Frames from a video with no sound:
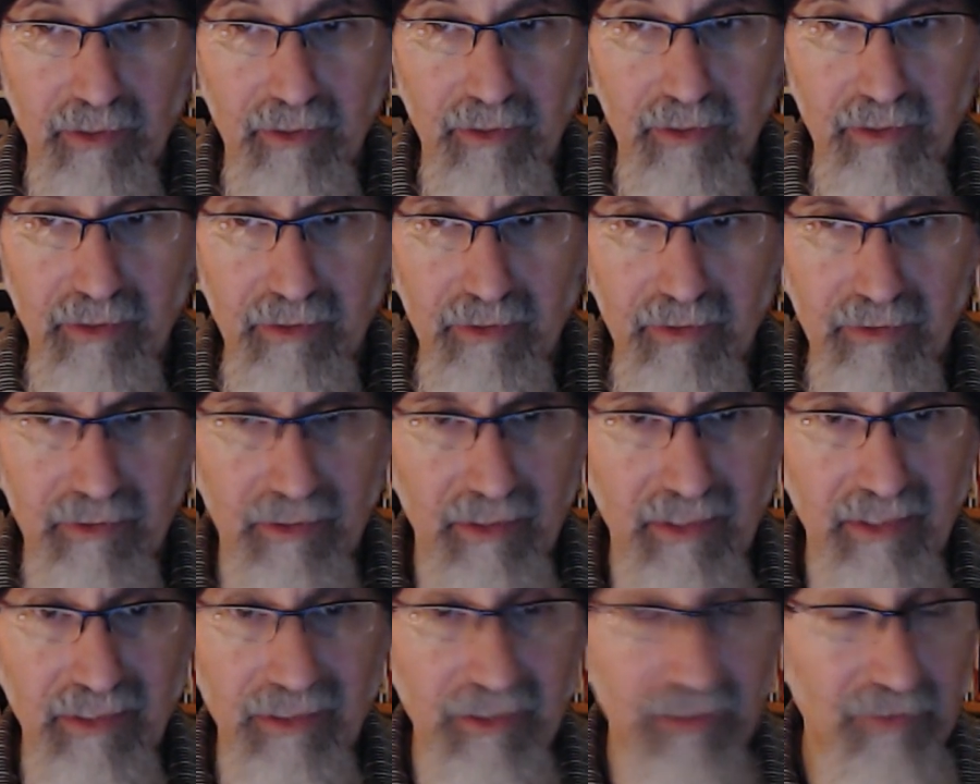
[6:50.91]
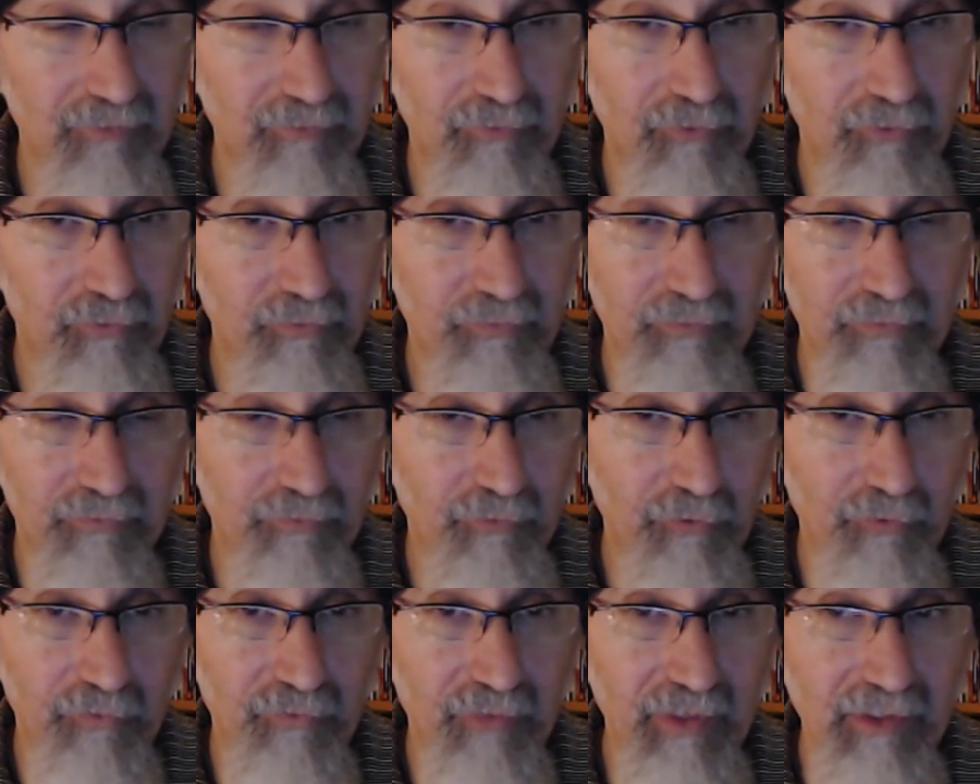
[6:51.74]
Uh, and it's for,
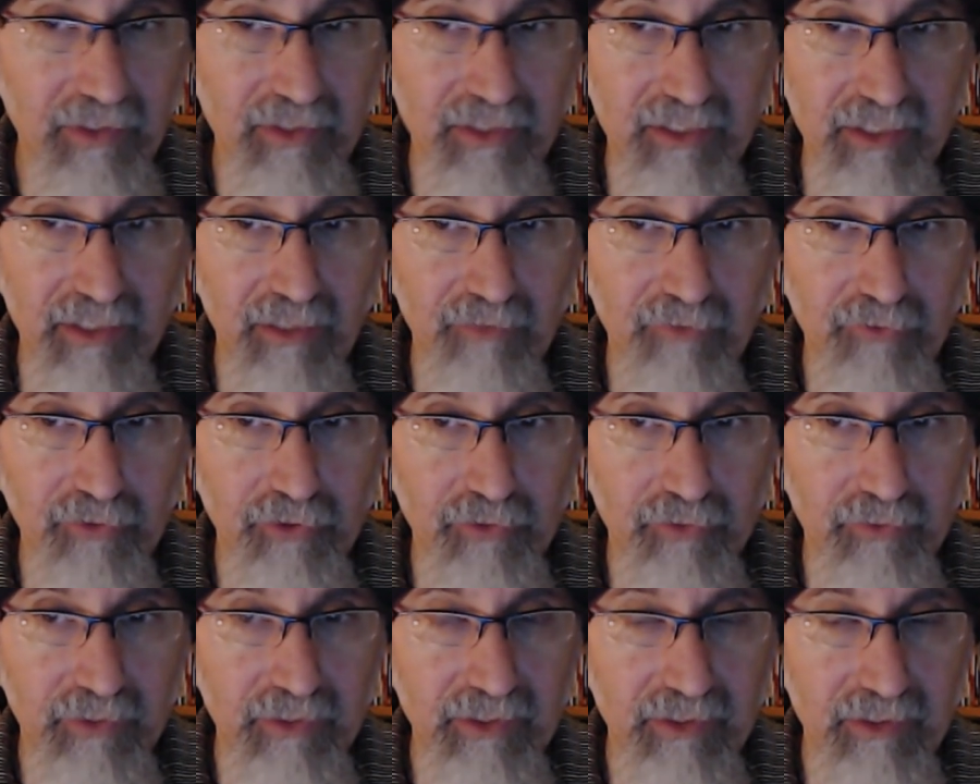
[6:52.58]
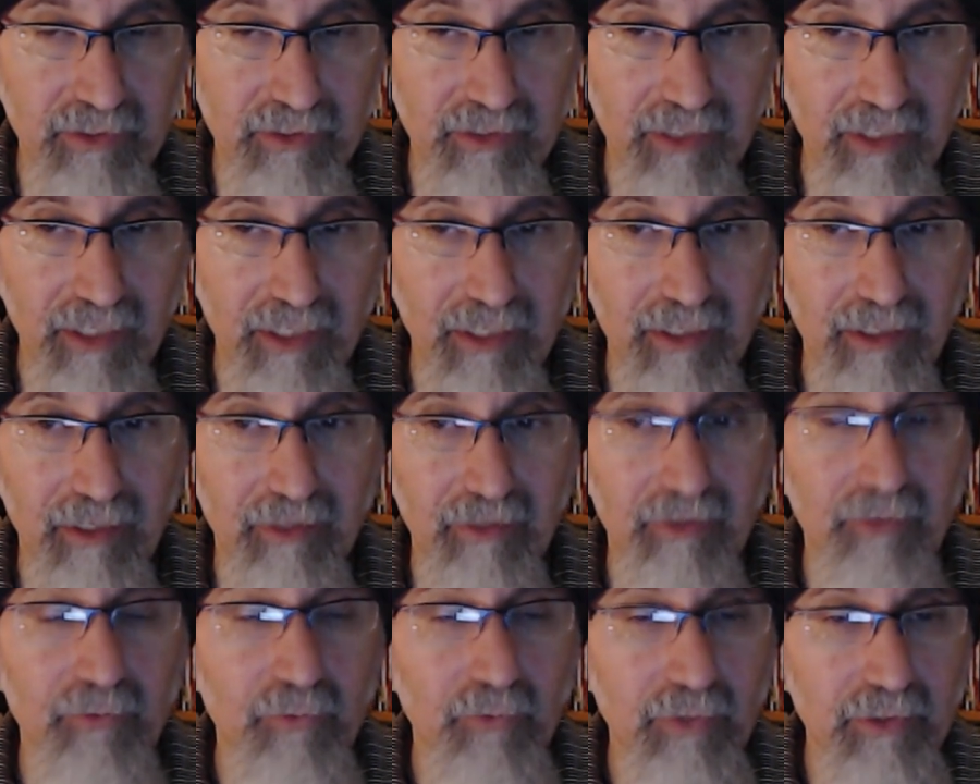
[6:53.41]
for very selfish reasons. I
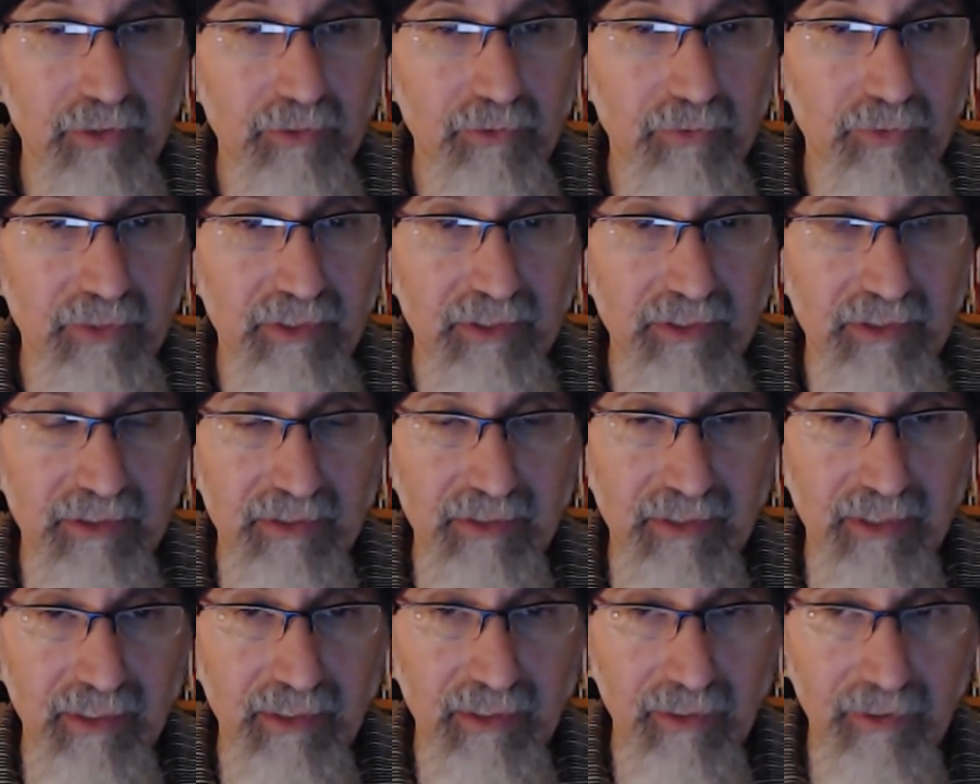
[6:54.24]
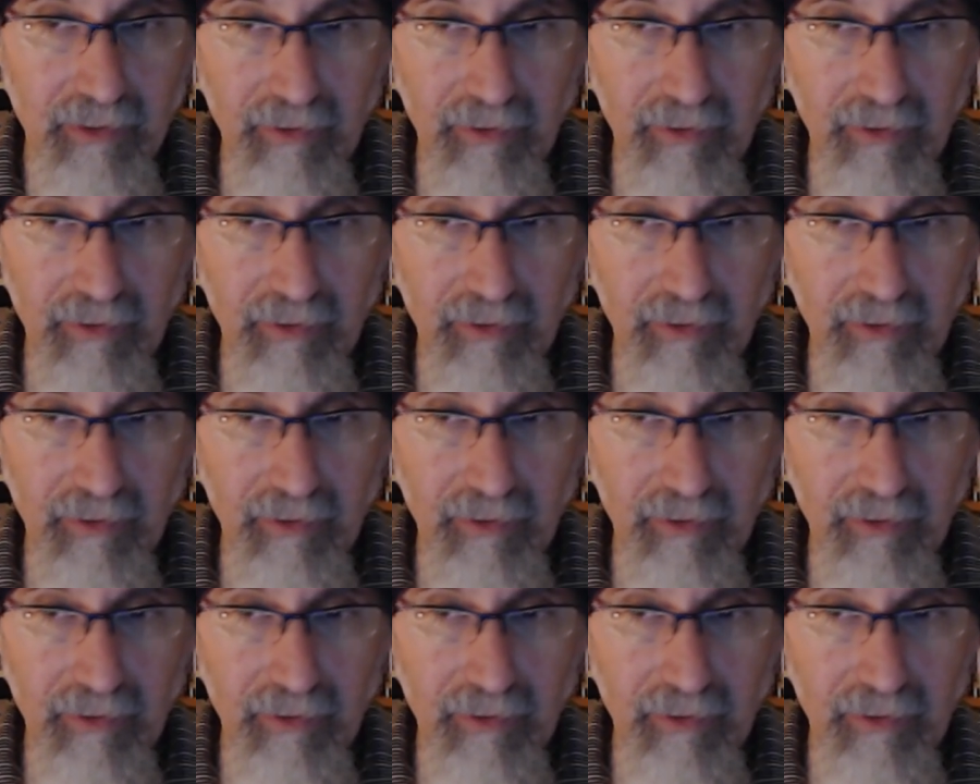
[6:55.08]
think one of the reasons that